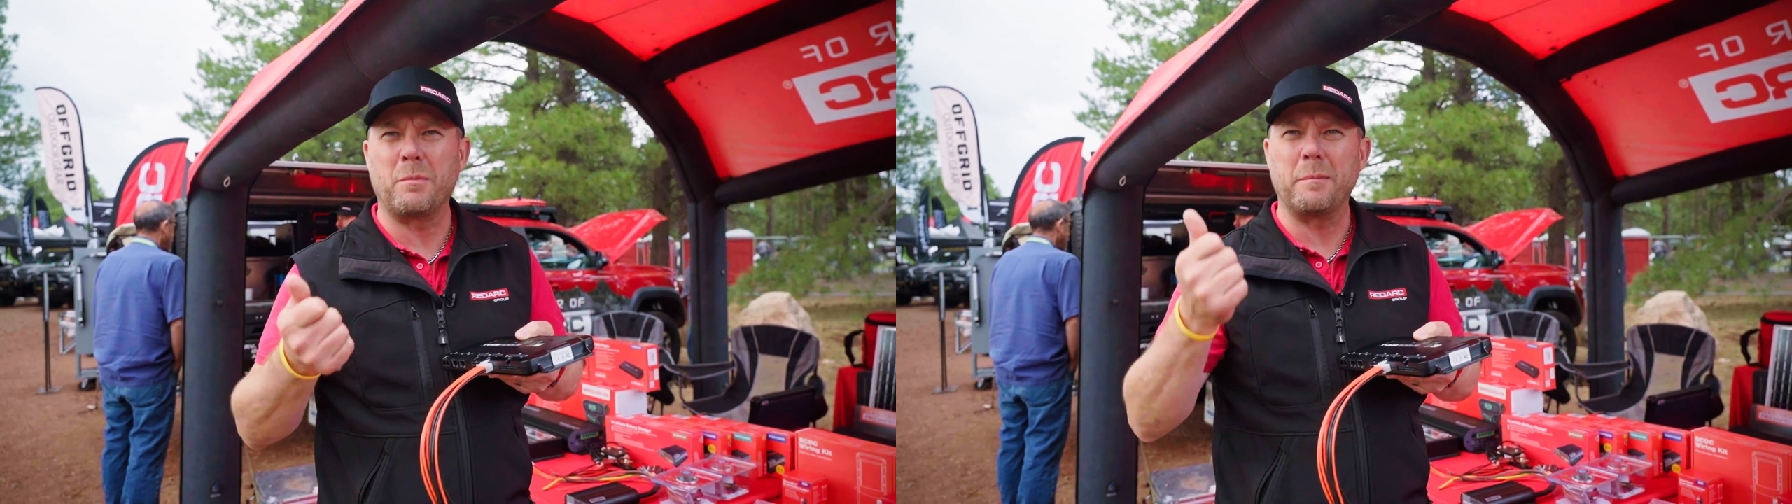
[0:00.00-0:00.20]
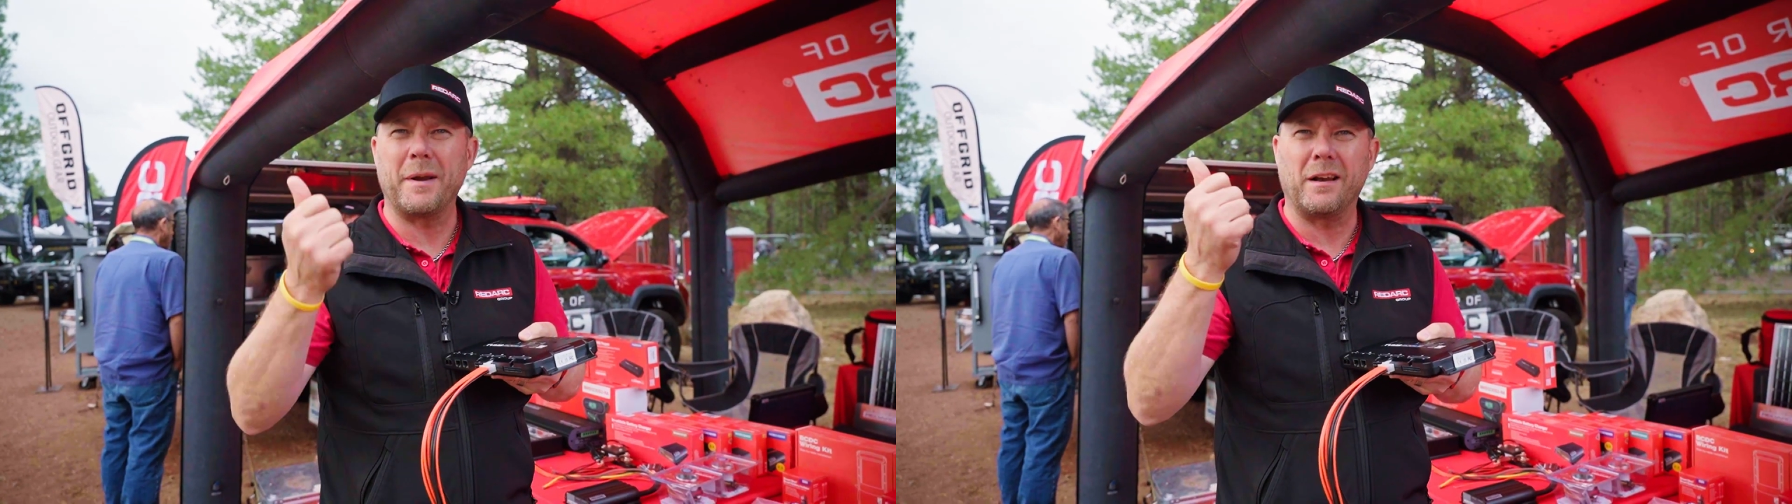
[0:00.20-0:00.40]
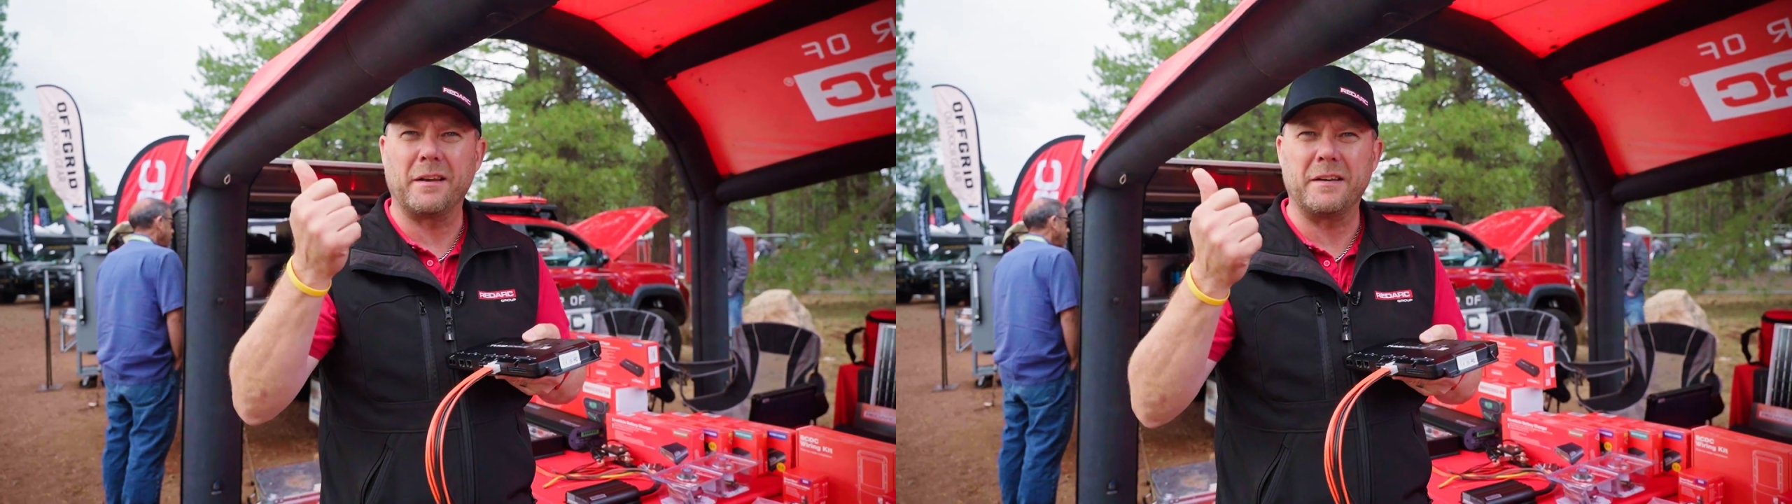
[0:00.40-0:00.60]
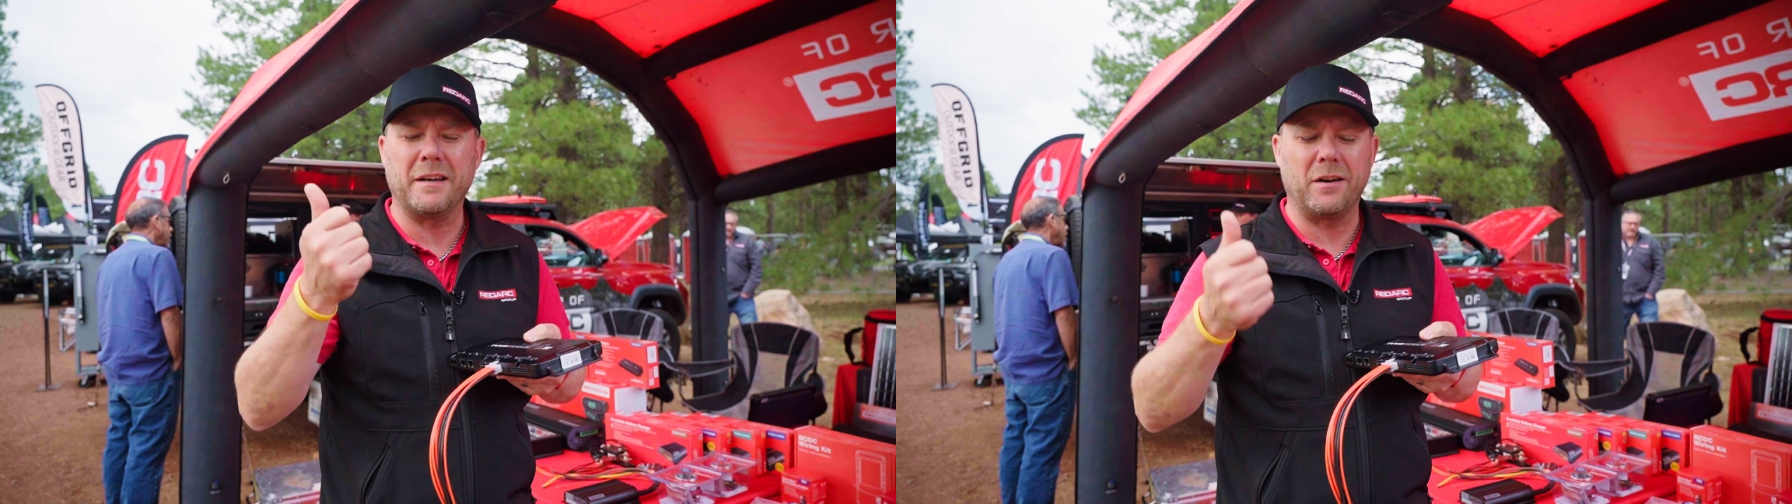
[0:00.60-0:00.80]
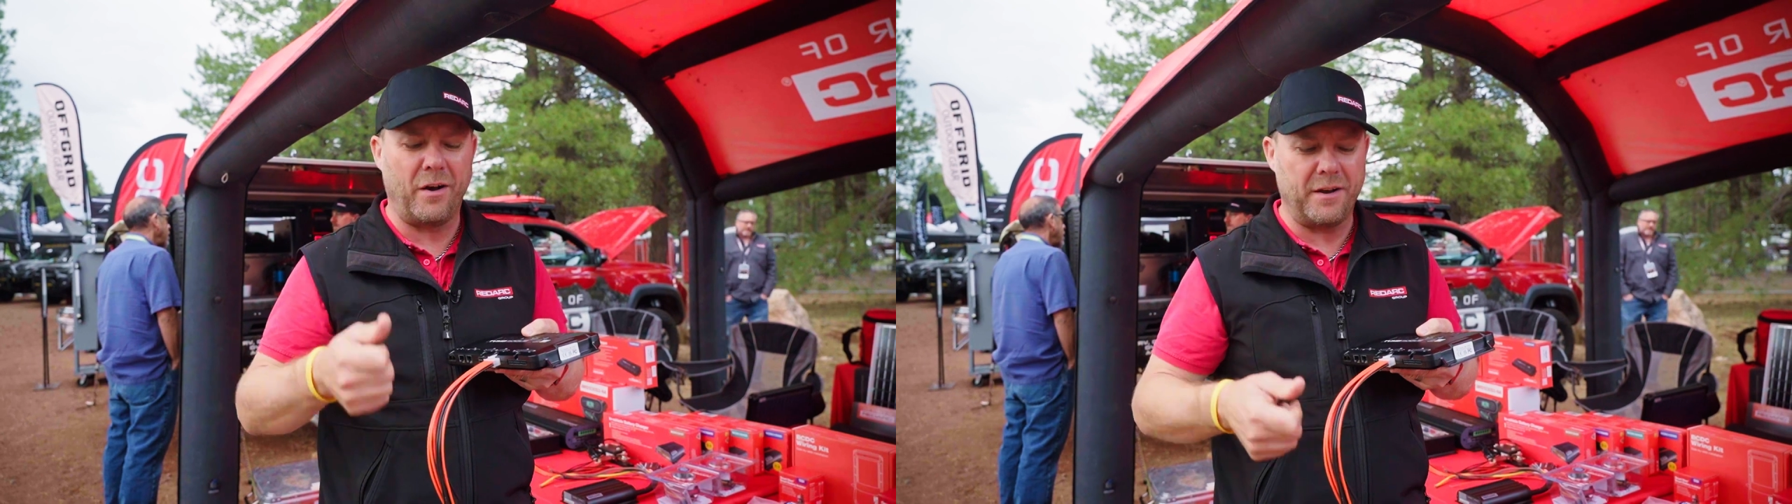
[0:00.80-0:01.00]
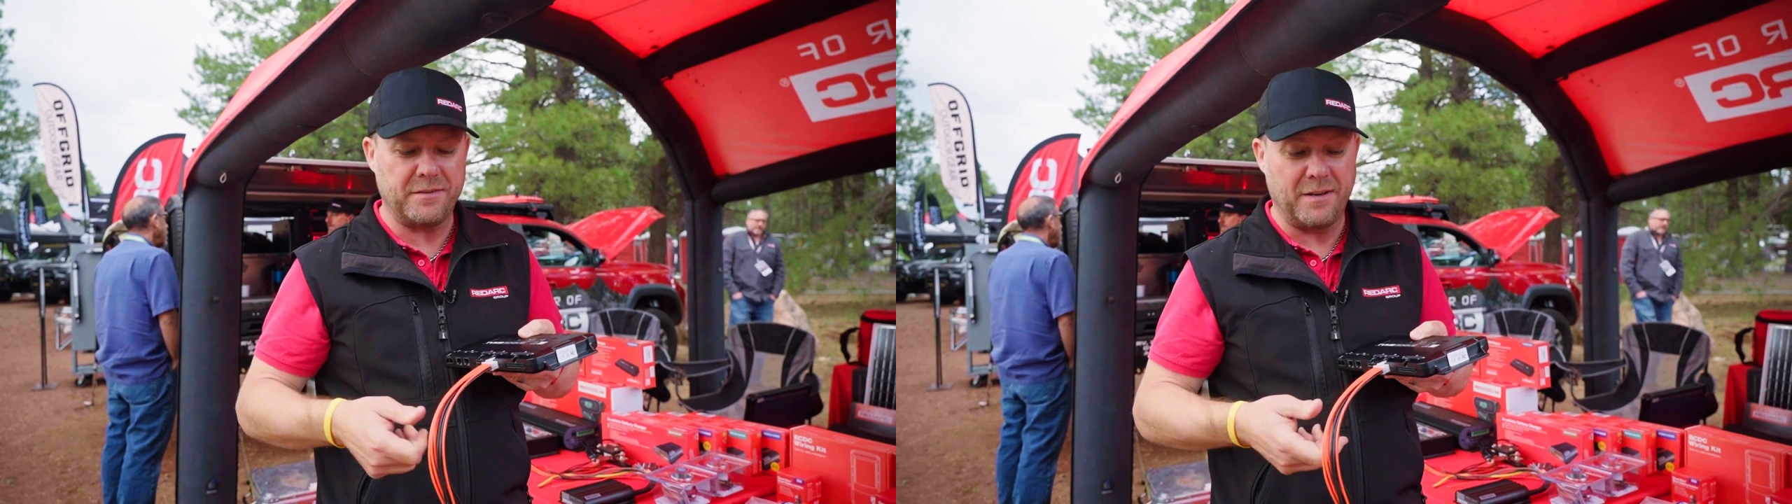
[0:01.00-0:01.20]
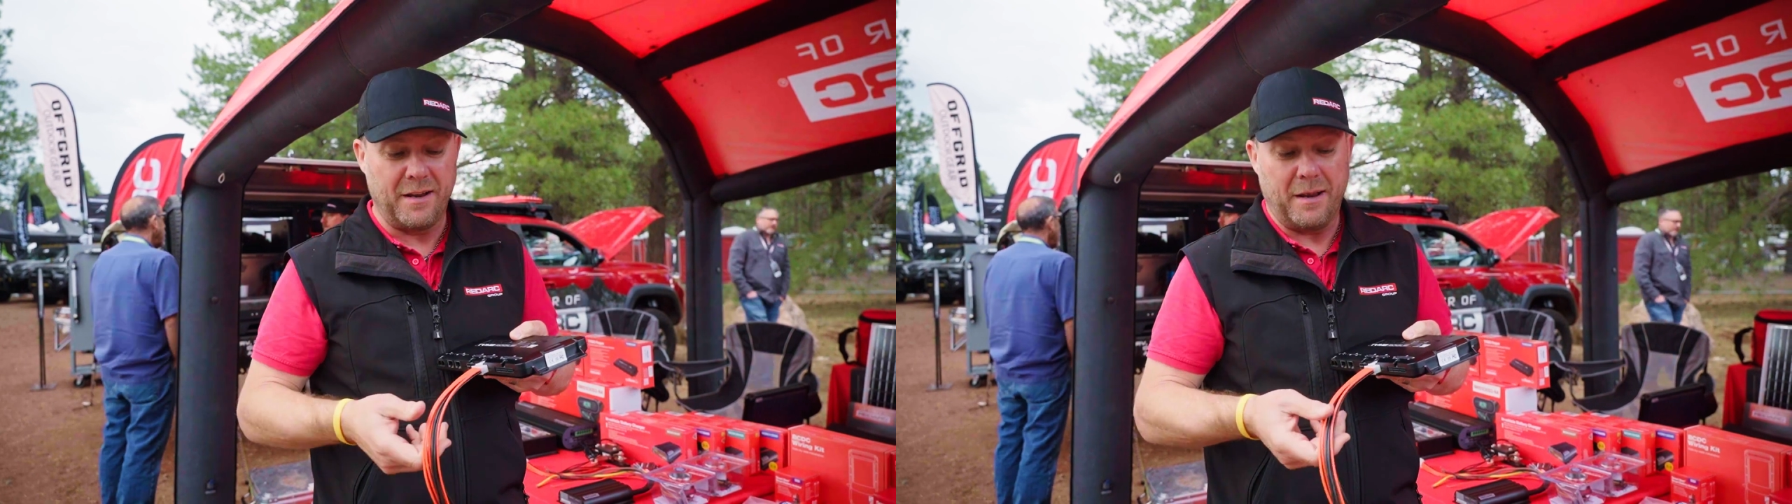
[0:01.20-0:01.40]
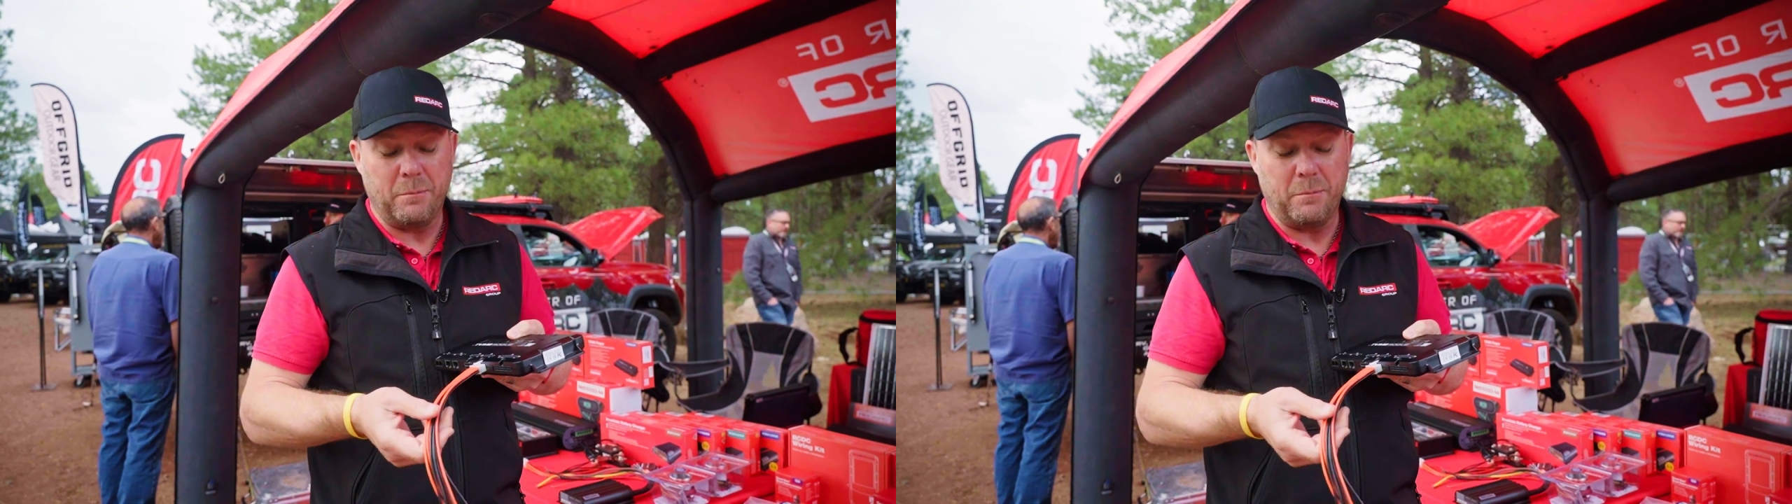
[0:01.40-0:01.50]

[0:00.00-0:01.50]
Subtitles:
might be LED lights,